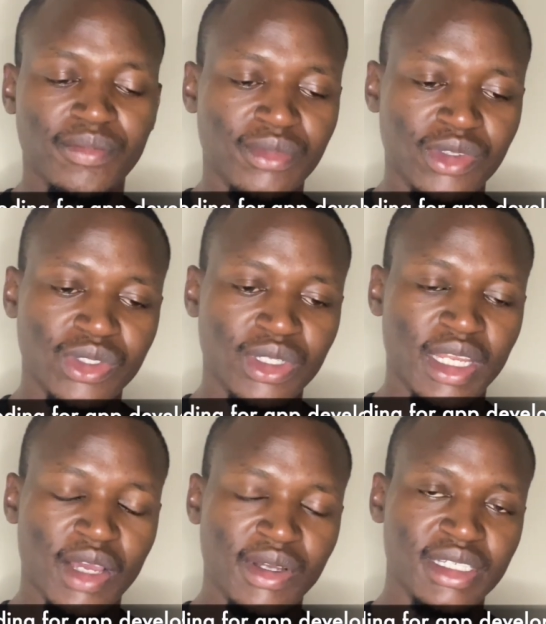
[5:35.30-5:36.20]
join
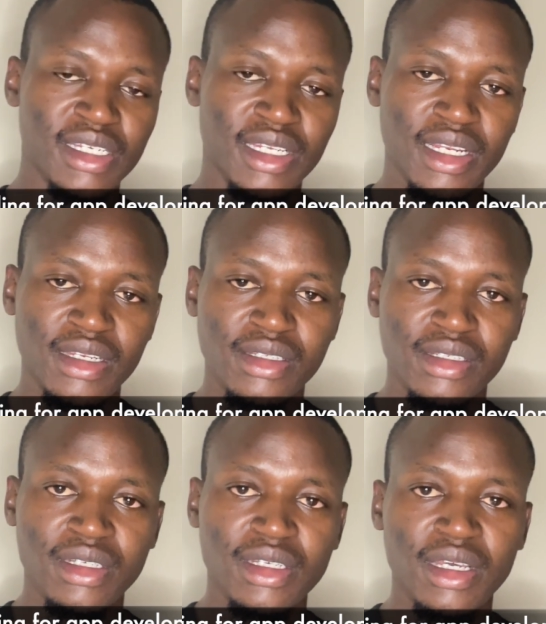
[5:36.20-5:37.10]
our channel,
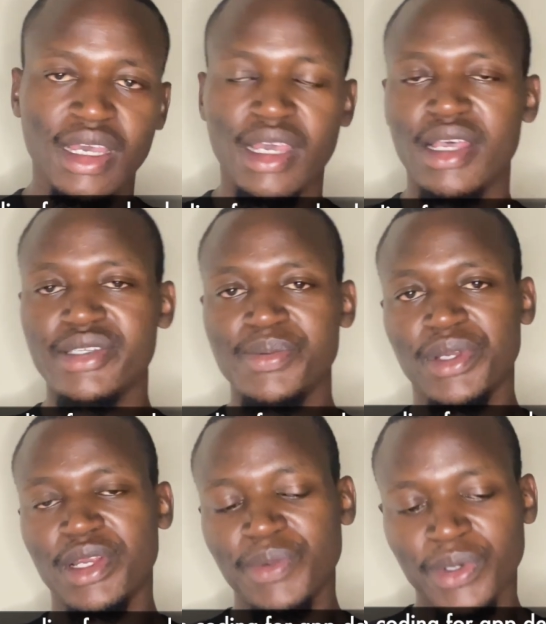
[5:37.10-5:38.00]

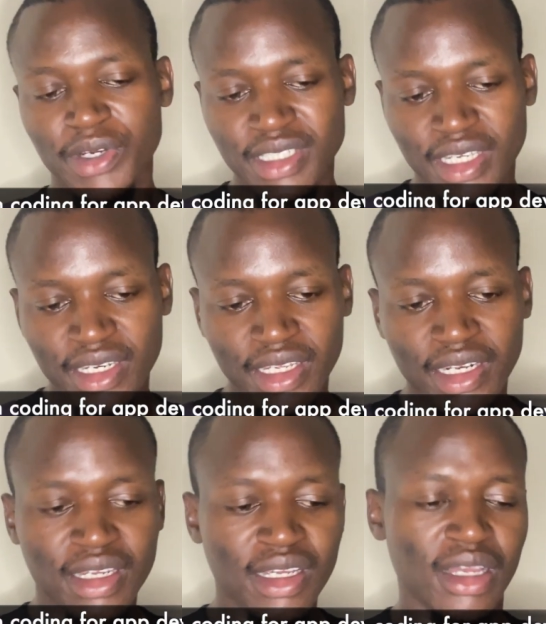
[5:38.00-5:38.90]
subscribe to our channel,
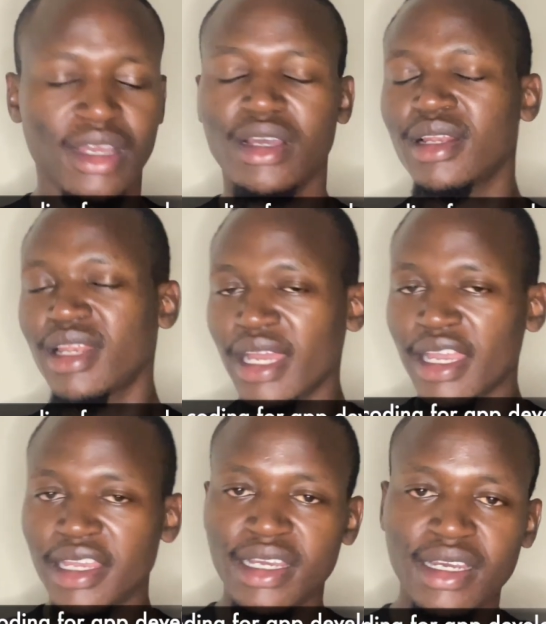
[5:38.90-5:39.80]
like,
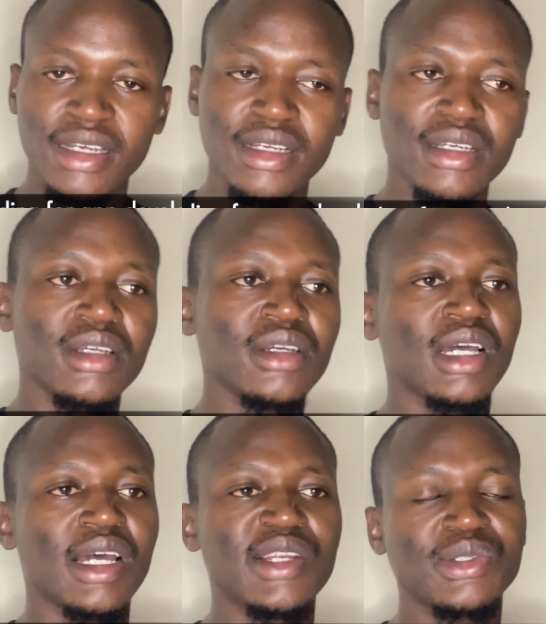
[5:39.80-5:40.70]

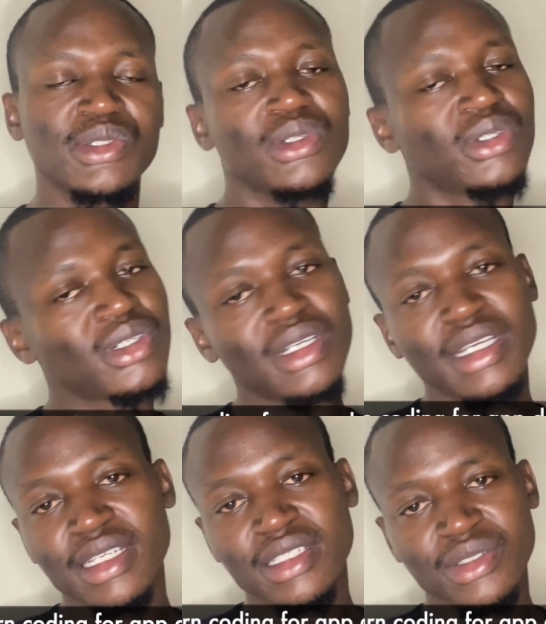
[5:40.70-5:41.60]
and also
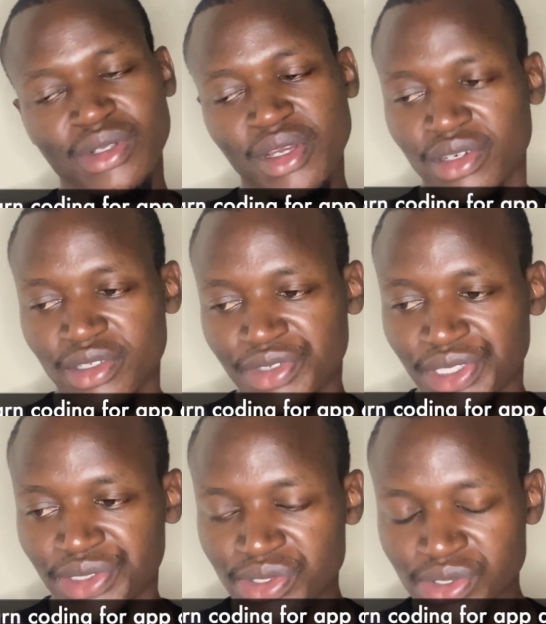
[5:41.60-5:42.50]
get your
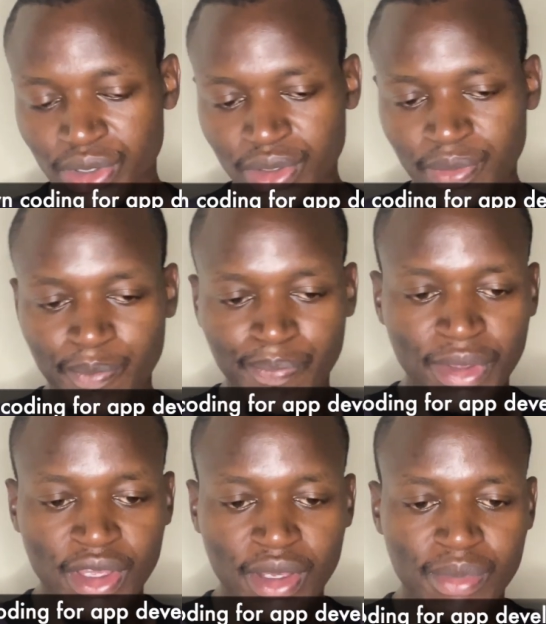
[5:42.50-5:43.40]
notifications on,
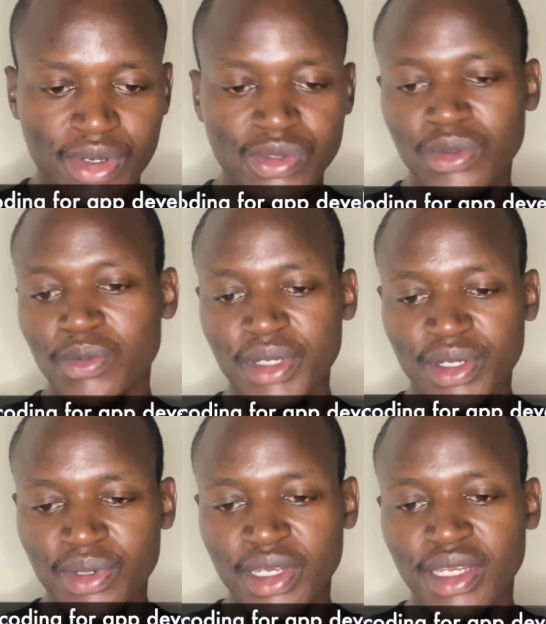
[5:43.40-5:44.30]
because we will be
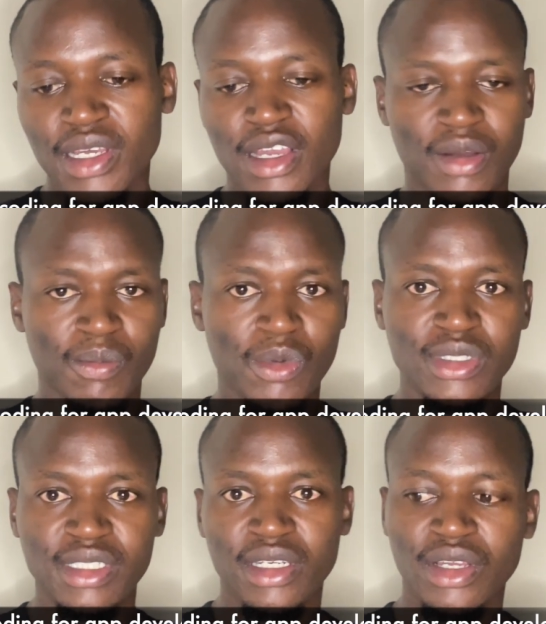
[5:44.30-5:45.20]
doing more
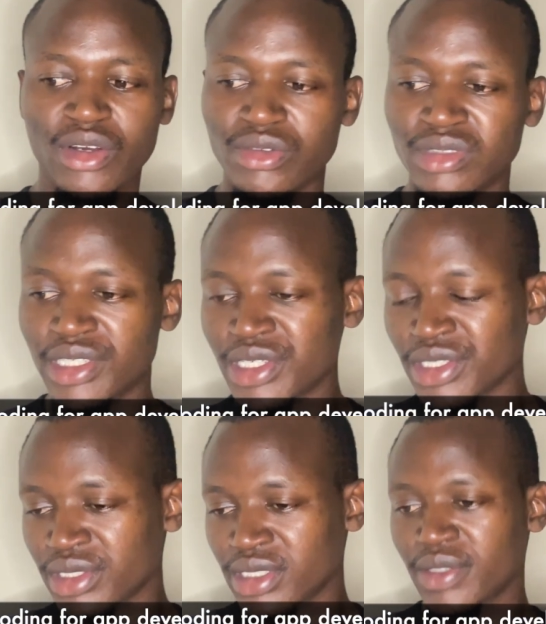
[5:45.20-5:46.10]
technical
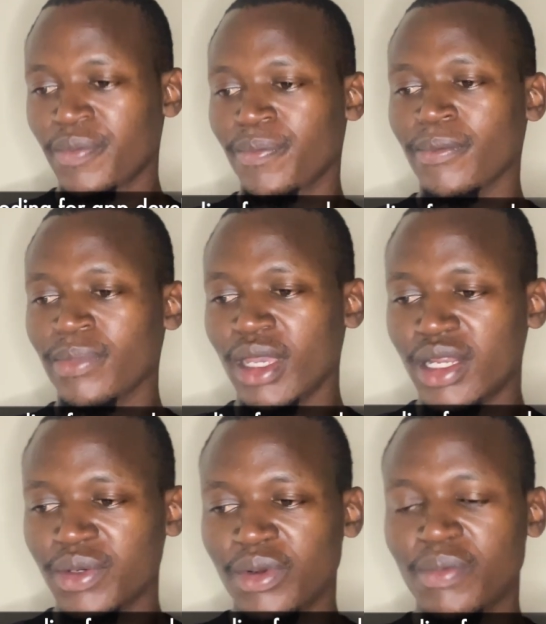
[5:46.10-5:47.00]
videos, and
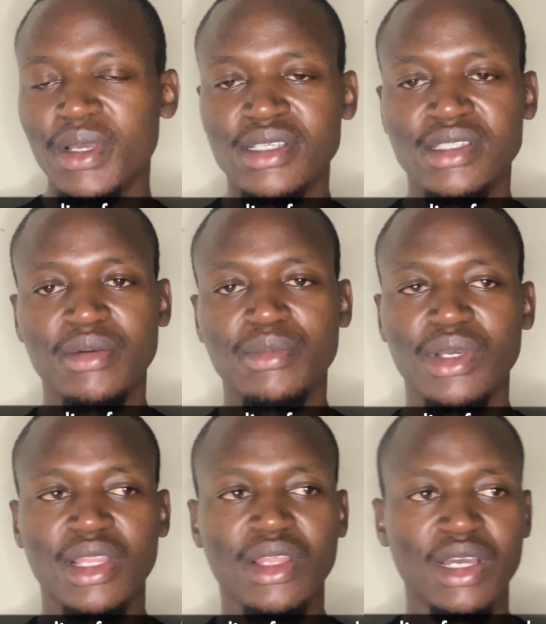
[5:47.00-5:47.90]
we'll mix them
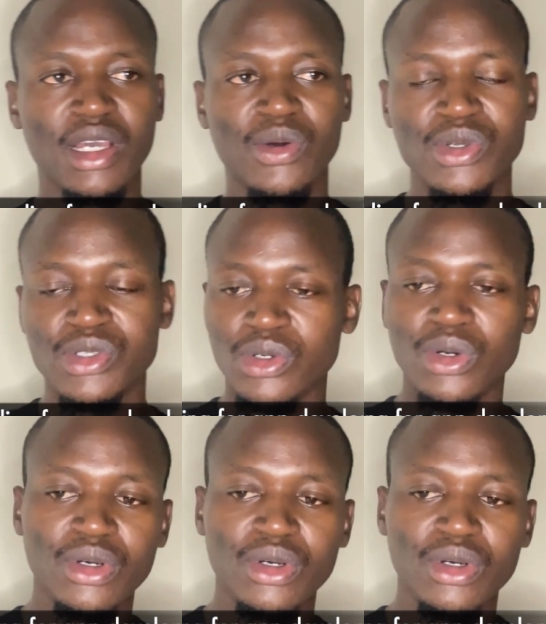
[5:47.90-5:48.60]
with also